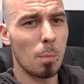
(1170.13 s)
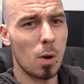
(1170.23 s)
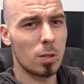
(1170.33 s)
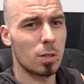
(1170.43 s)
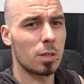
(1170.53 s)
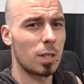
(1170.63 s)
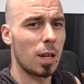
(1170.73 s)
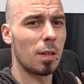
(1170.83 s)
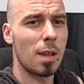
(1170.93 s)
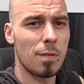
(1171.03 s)
I might just
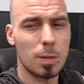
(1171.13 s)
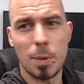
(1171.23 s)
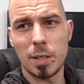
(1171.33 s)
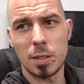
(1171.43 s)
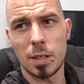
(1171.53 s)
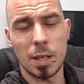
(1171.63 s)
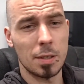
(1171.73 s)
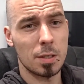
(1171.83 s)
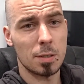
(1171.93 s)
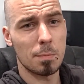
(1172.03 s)
never speak to you
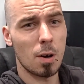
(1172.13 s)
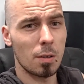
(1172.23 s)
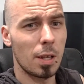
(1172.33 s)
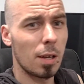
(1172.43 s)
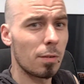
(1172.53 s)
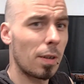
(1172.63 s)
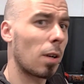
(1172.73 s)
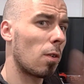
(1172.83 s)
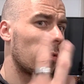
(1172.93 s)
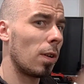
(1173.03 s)
again. This is mine now.
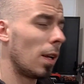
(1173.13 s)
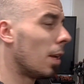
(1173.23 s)
Fuck off.